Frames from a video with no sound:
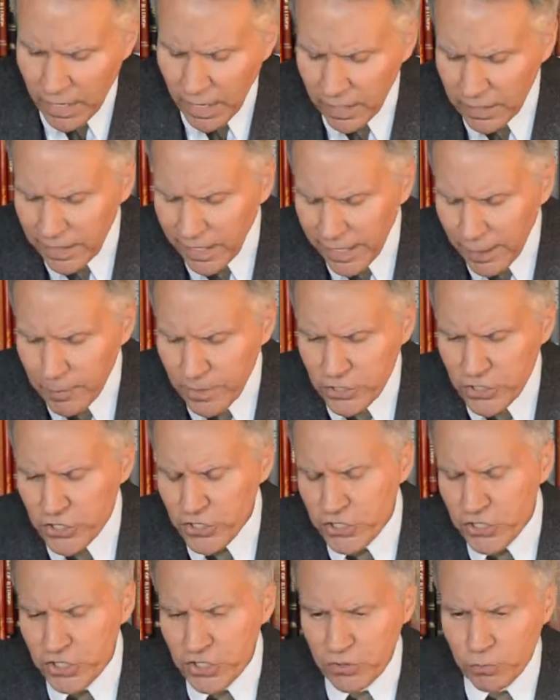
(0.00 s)
a lot of
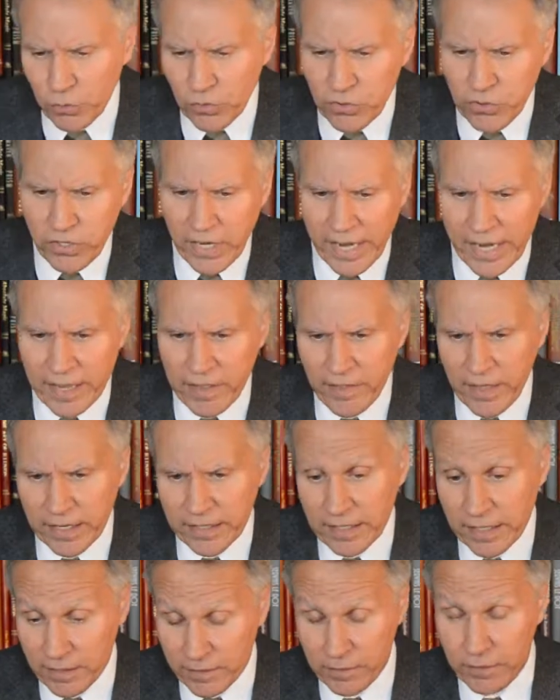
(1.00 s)
magicians will say
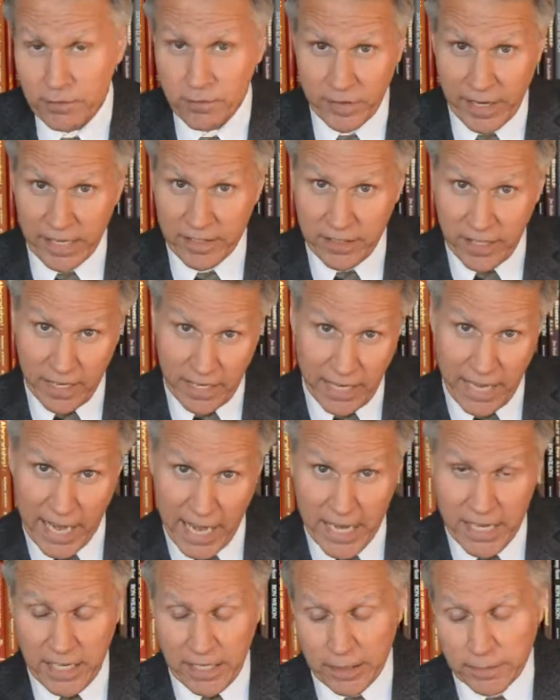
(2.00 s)
that, and in fact Denny
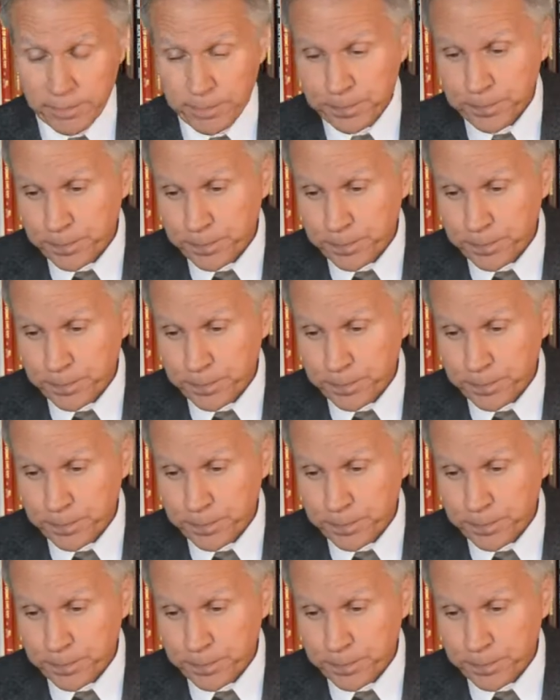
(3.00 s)
Haney